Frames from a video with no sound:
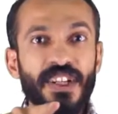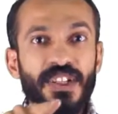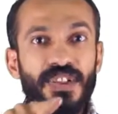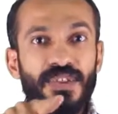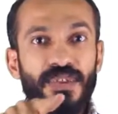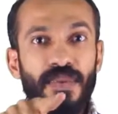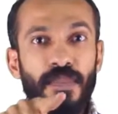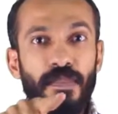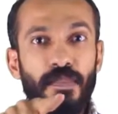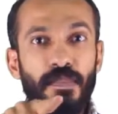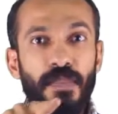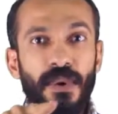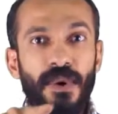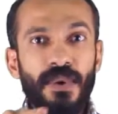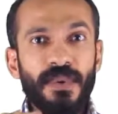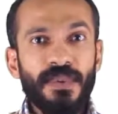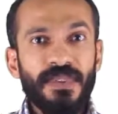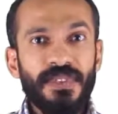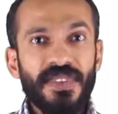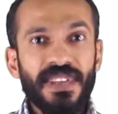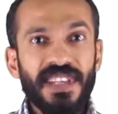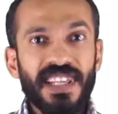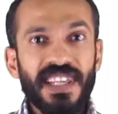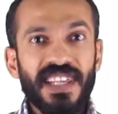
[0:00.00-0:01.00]
So
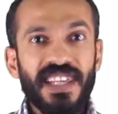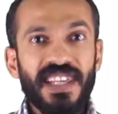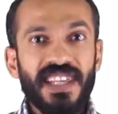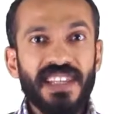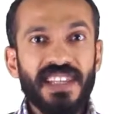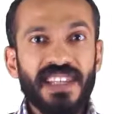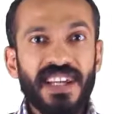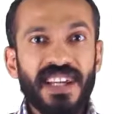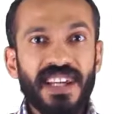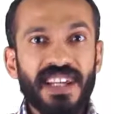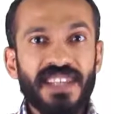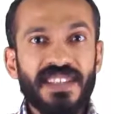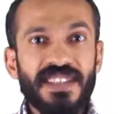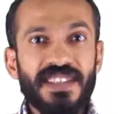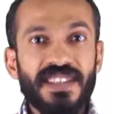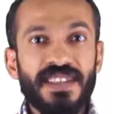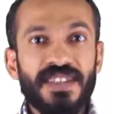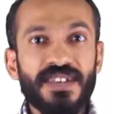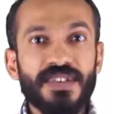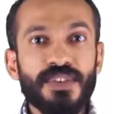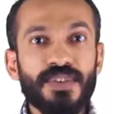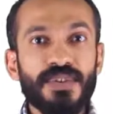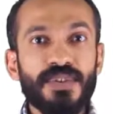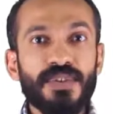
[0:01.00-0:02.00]
both leading
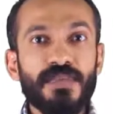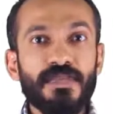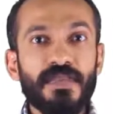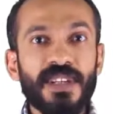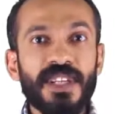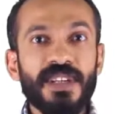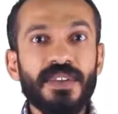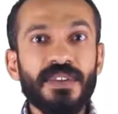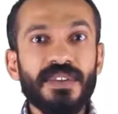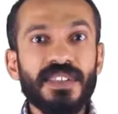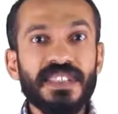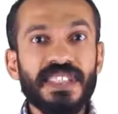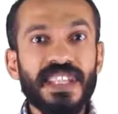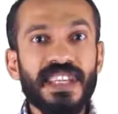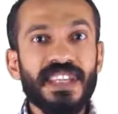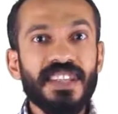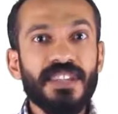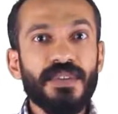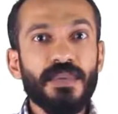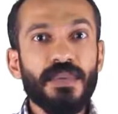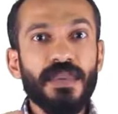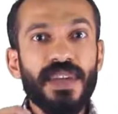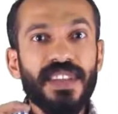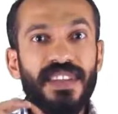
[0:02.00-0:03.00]
lines should be
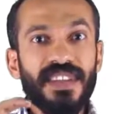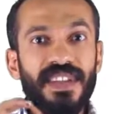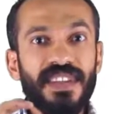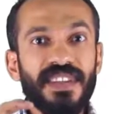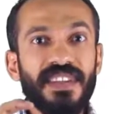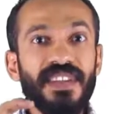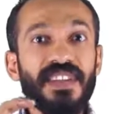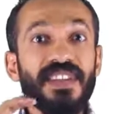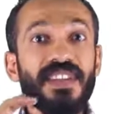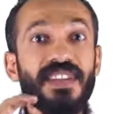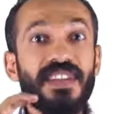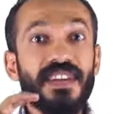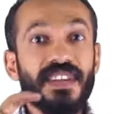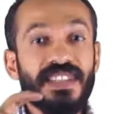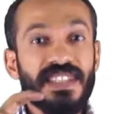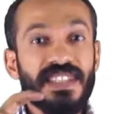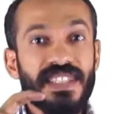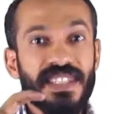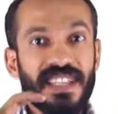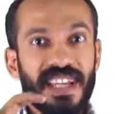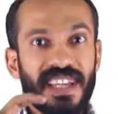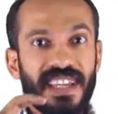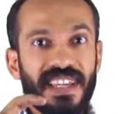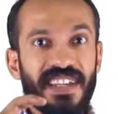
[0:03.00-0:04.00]
contained within the
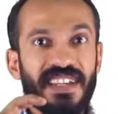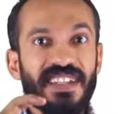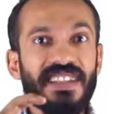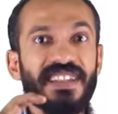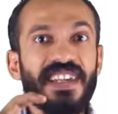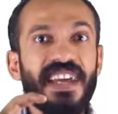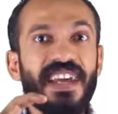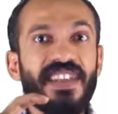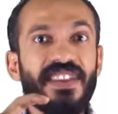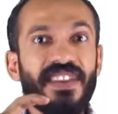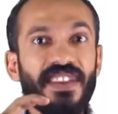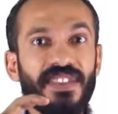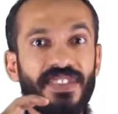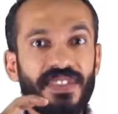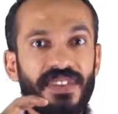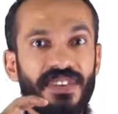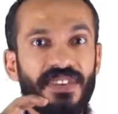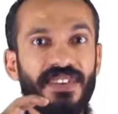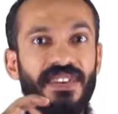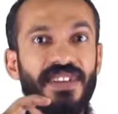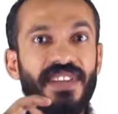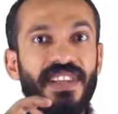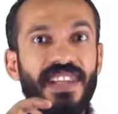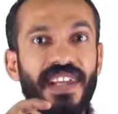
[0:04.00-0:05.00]
second and the
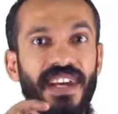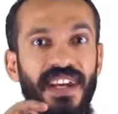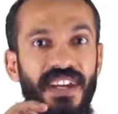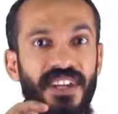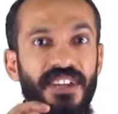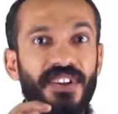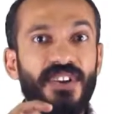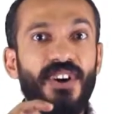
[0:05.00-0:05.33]
third line